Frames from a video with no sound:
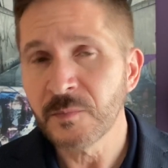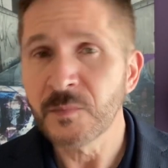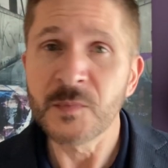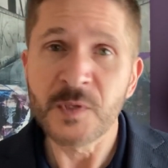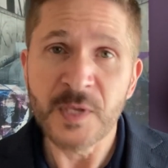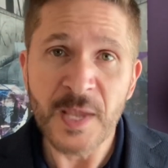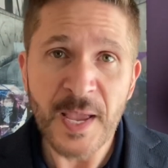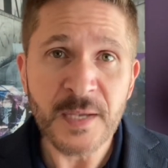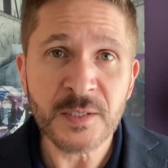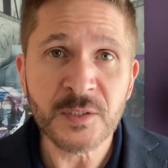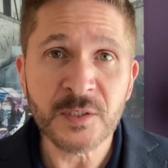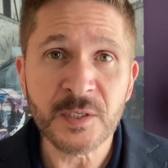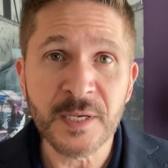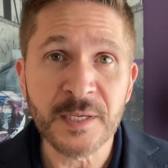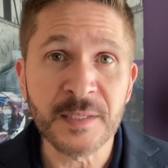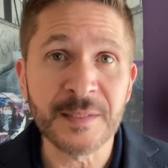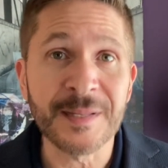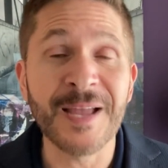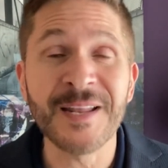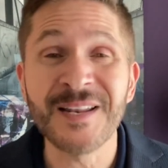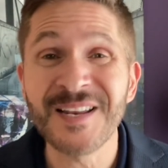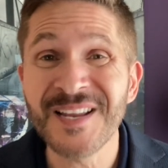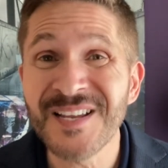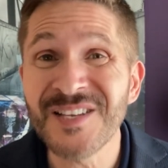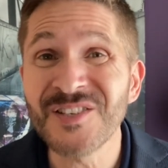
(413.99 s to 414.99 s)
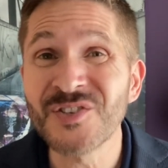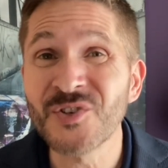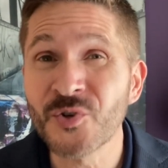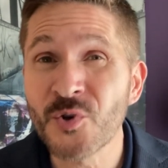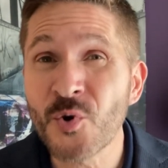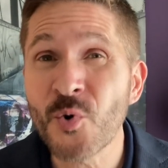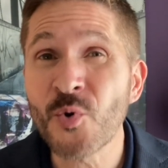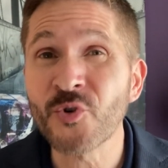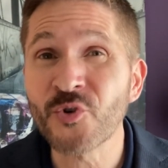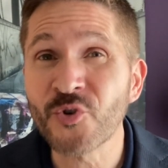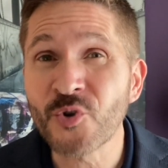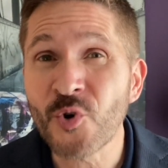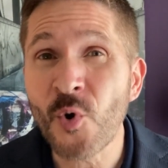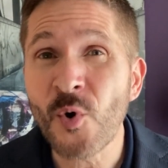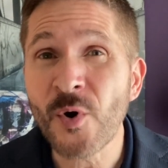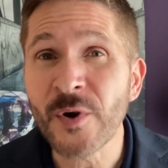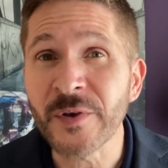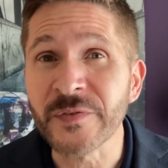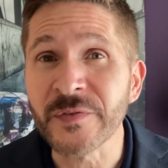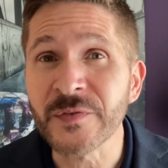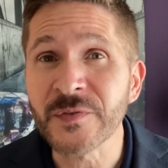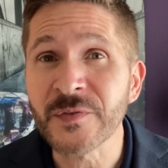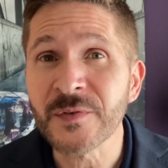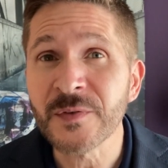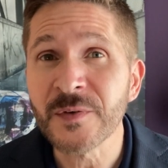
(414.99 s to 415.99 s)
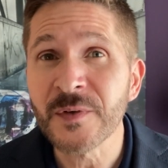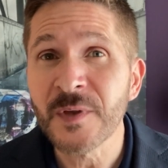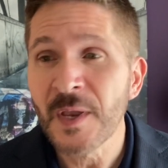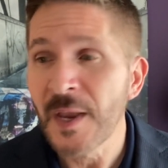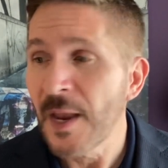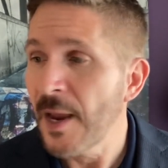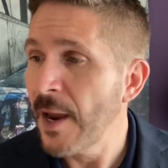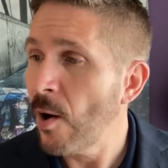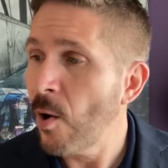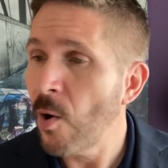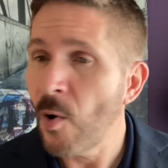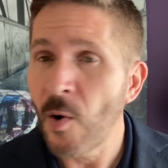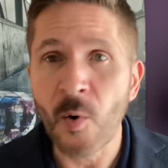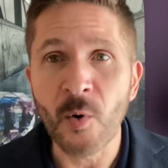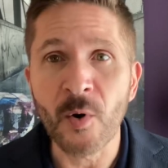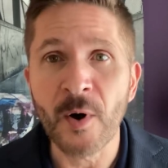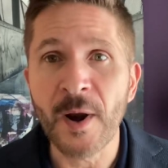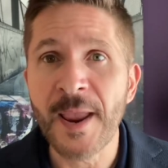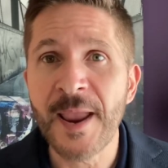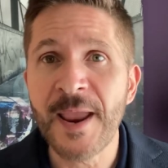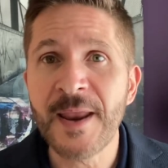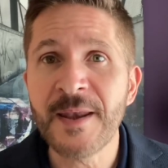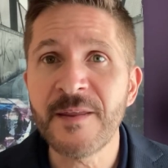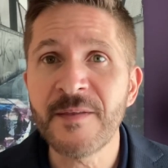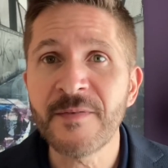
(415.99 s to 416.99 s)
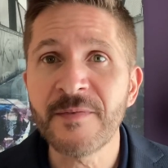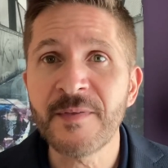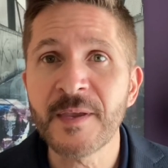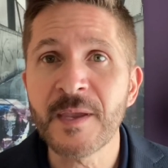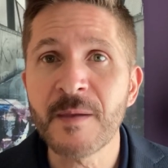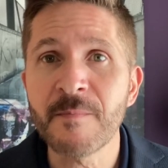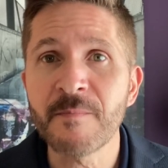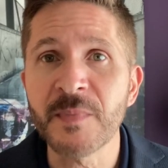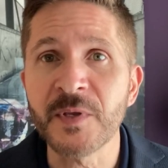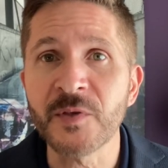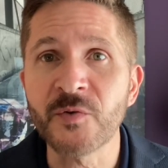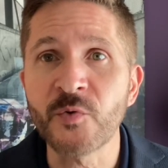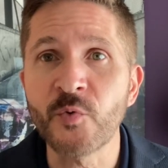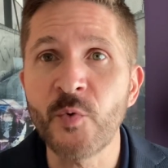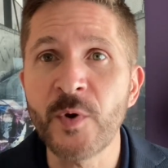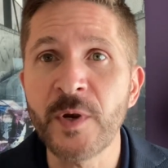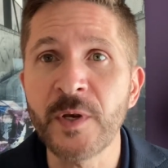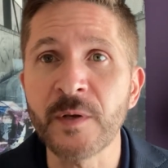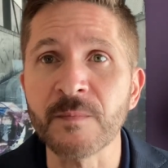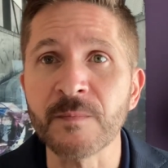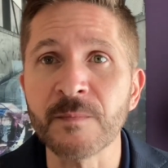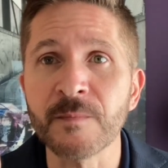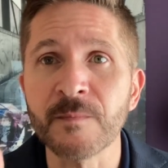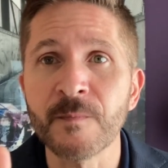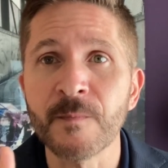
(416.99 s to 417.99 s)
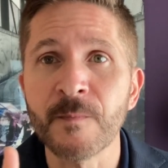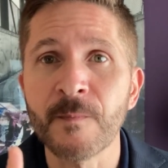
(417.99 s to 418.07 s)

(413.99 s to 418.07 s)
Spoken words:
Yes, that is your choice, or anything in between.